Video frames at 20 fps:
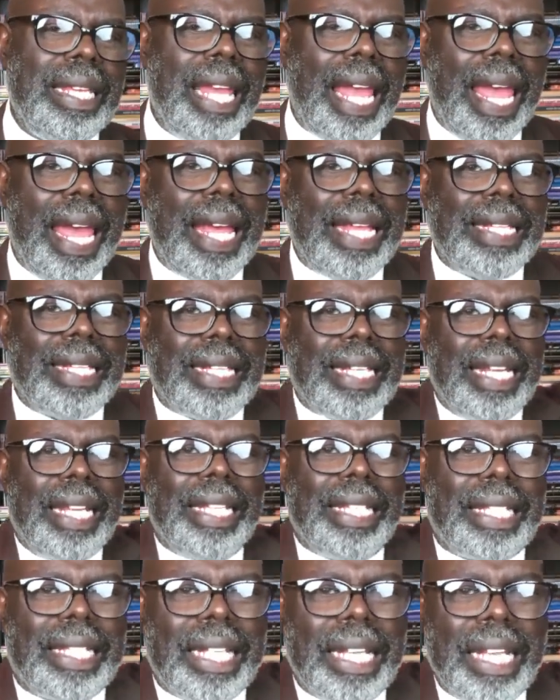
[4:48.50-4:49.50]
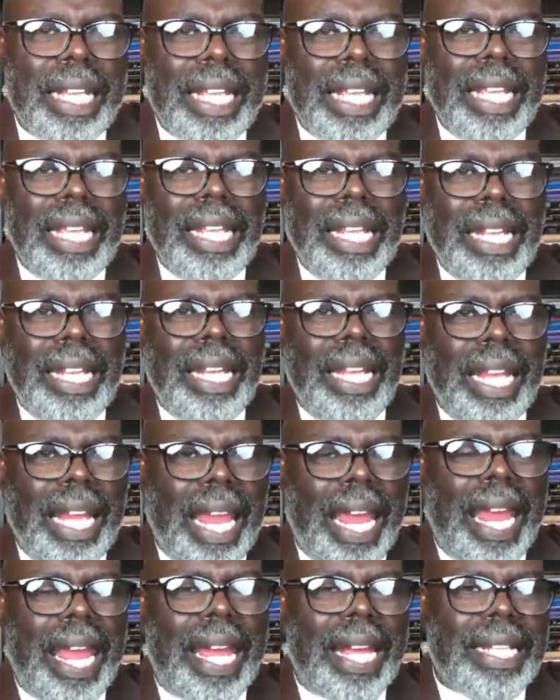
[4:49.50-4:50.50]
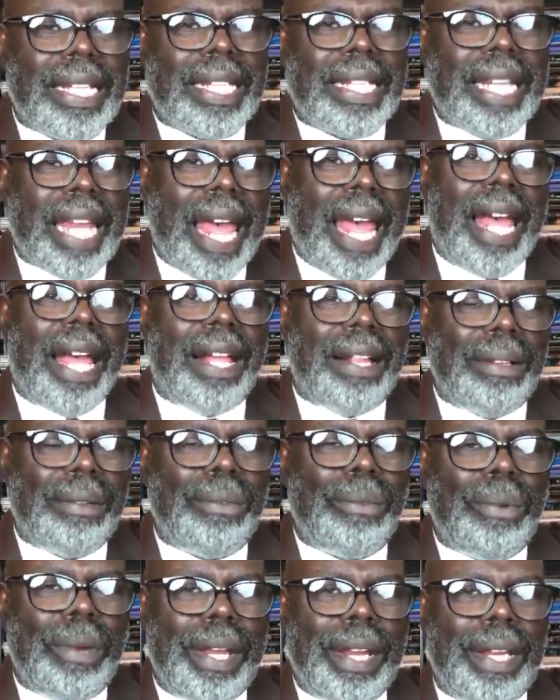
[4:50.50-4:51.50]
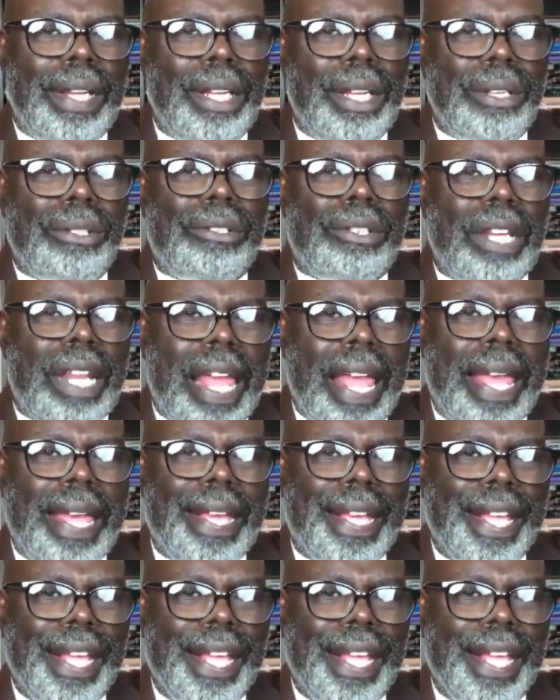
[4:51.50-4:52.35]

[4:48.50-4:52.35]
has this hairstyle where it looks like